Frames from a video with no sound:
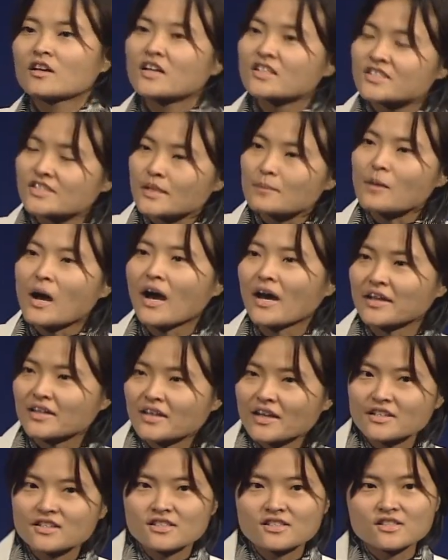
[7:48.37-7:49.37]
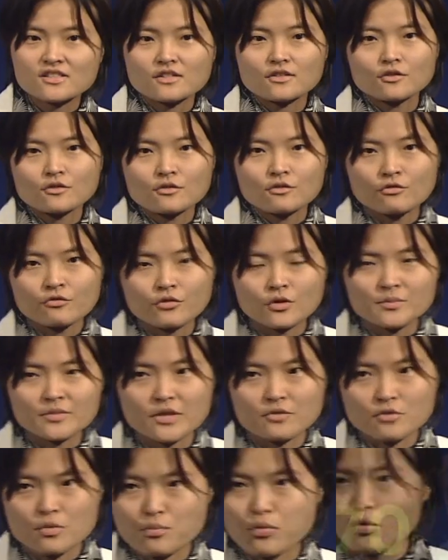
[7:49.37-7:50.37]
Some highlights from
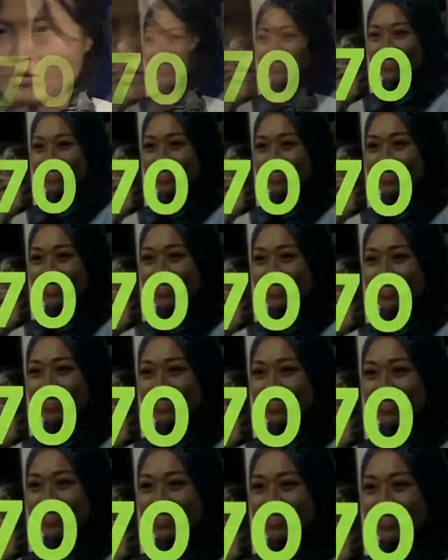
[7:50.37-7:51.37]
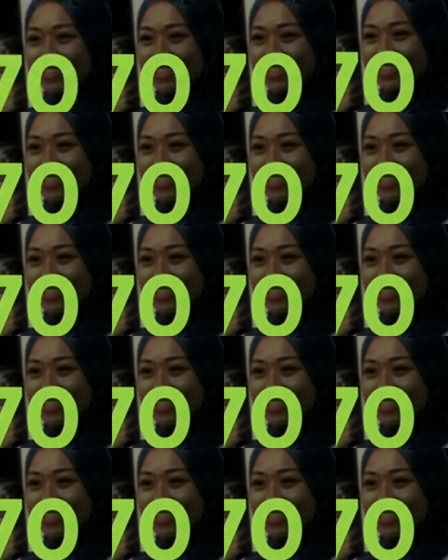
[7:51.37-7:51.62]
that report show